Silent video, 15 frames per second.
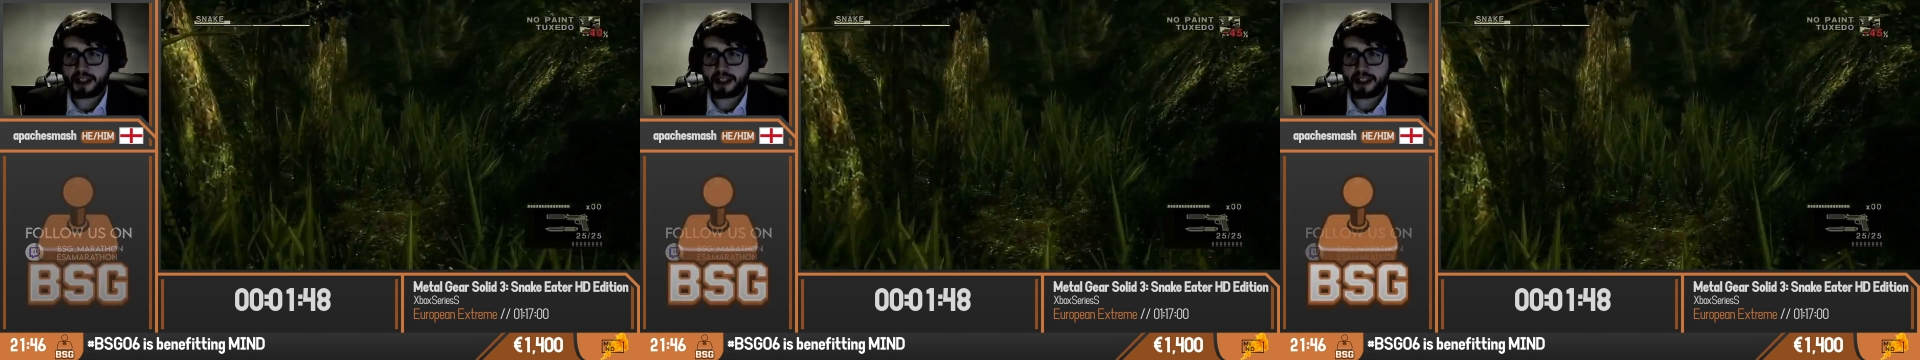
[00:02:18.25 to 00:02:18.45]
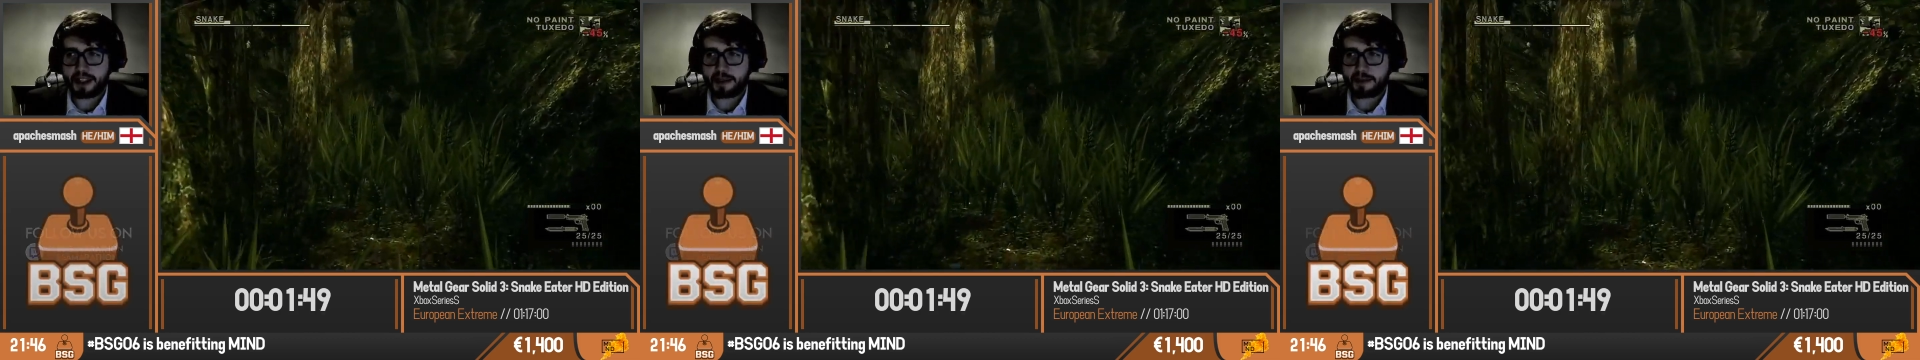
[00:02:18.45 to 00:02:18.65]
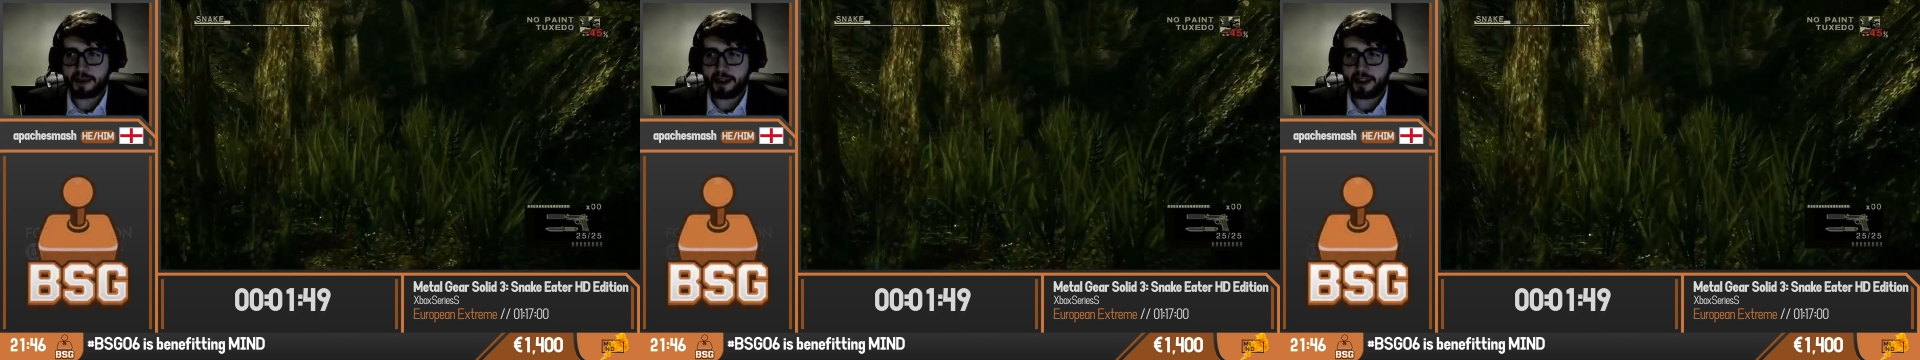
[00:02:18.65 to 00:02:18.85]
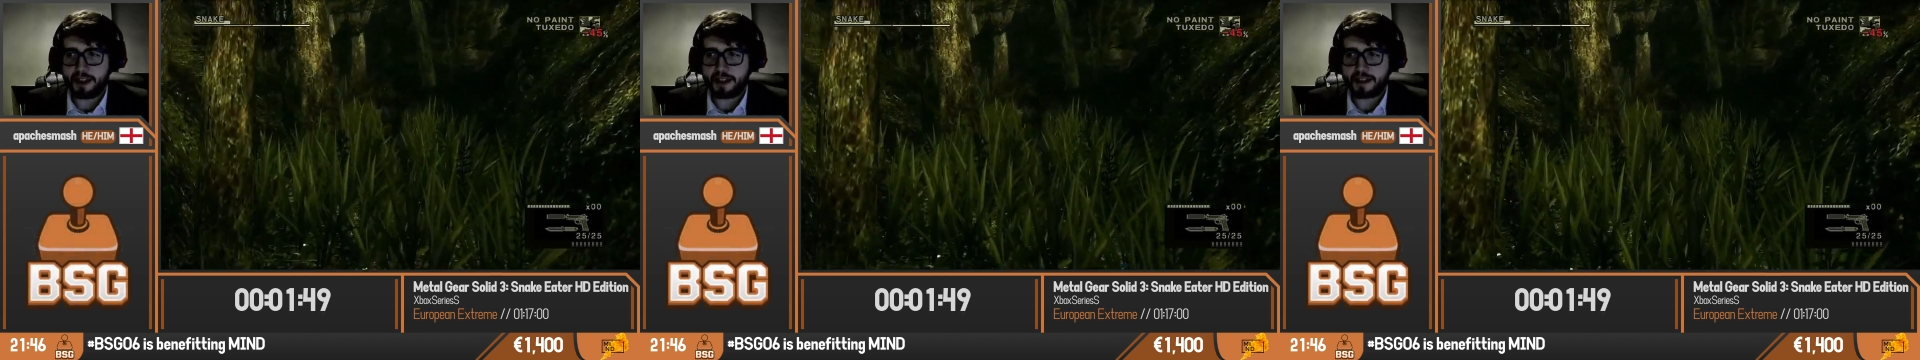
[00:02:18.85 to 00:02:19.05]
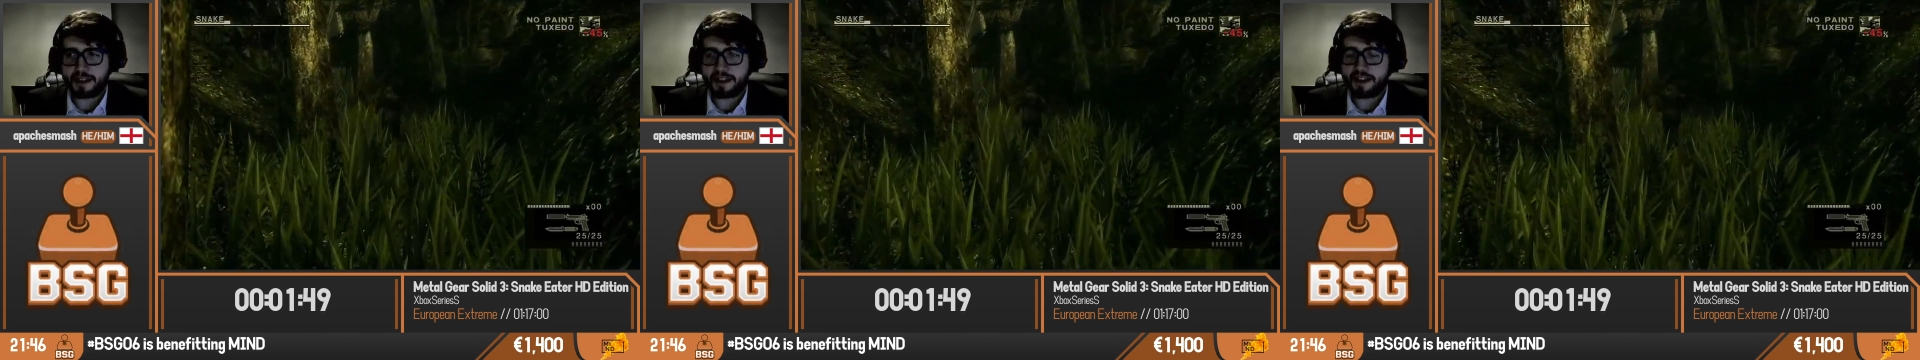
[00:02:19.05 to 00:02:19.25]
that this run
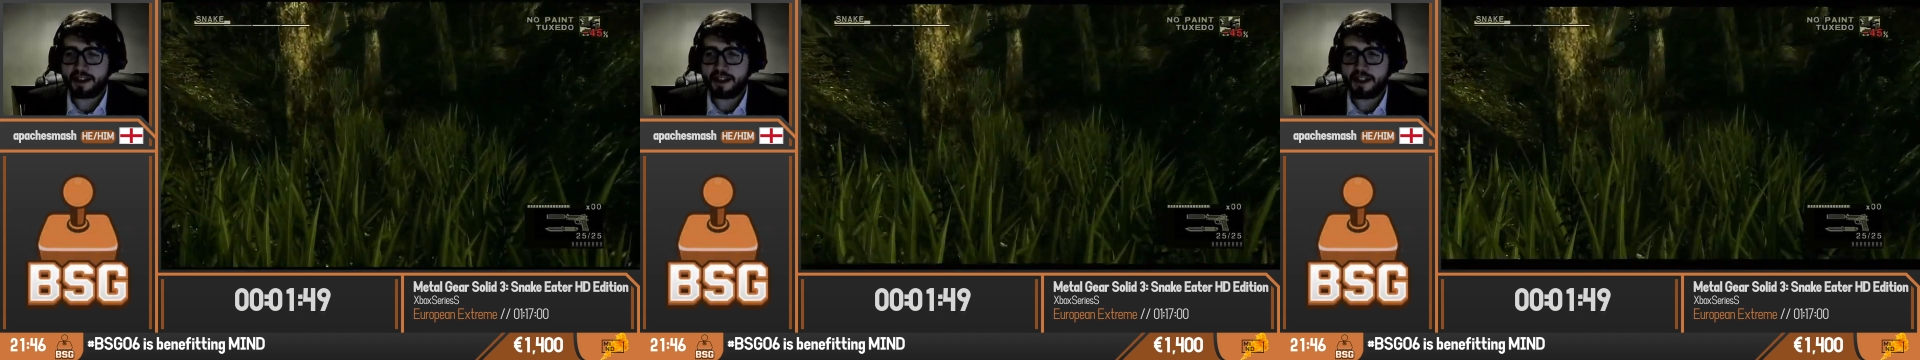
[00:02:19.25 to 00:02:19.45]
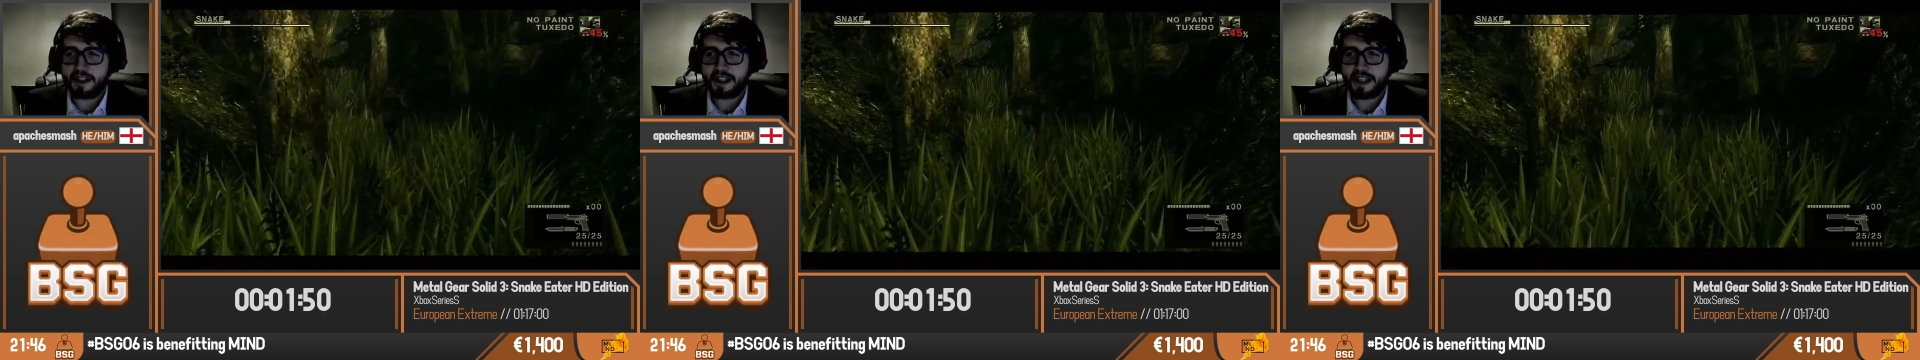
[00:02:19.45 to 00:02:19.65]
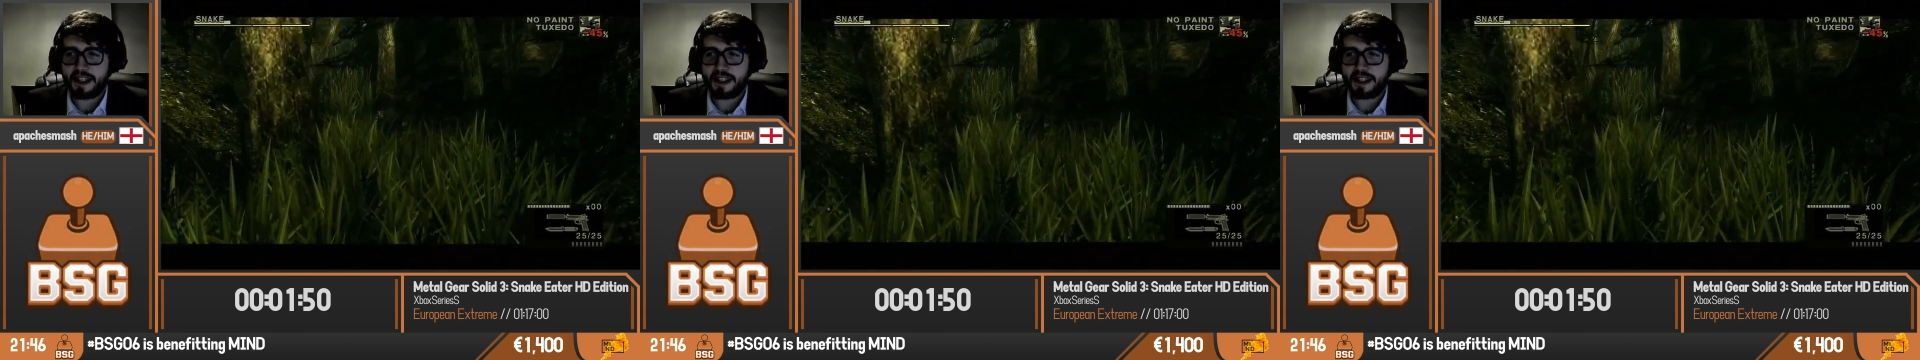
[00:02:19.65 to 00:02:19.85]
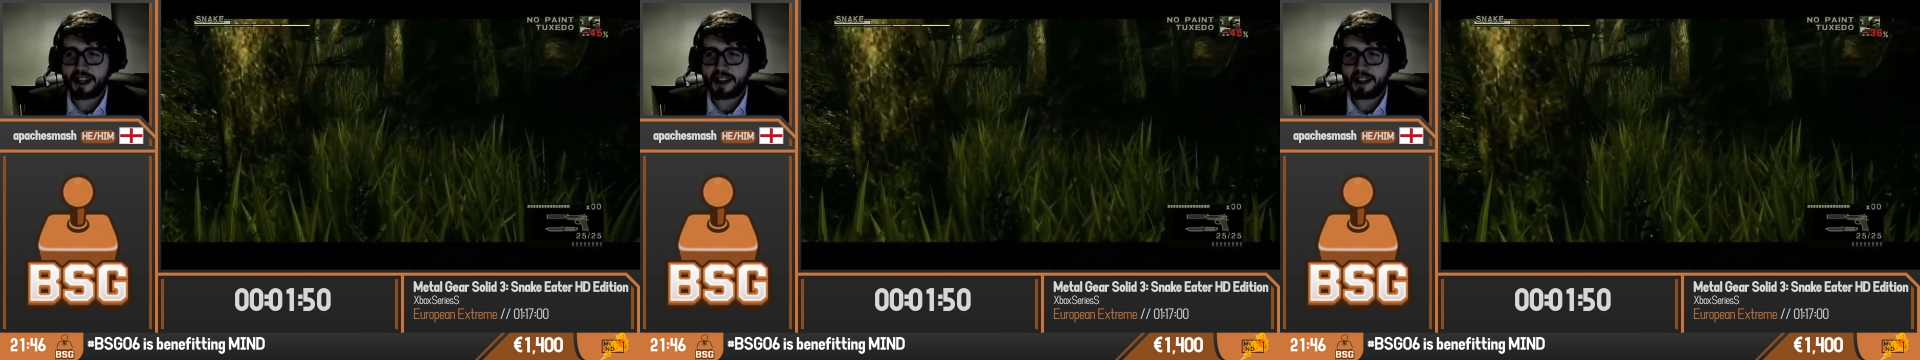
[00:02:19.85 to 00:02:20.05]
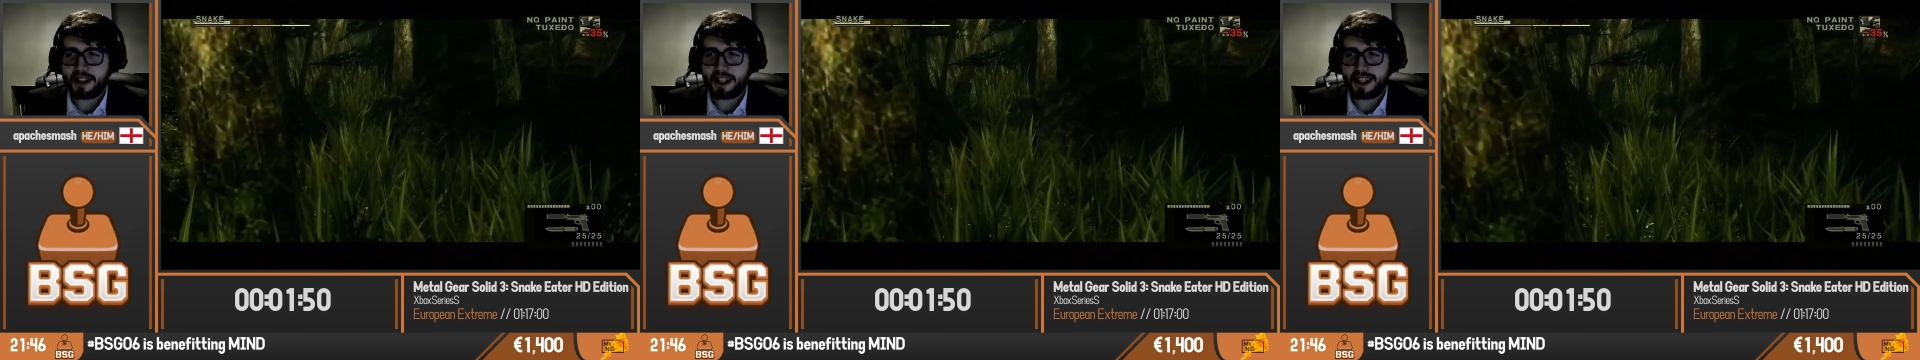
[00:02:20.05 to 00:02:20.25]
is challenging.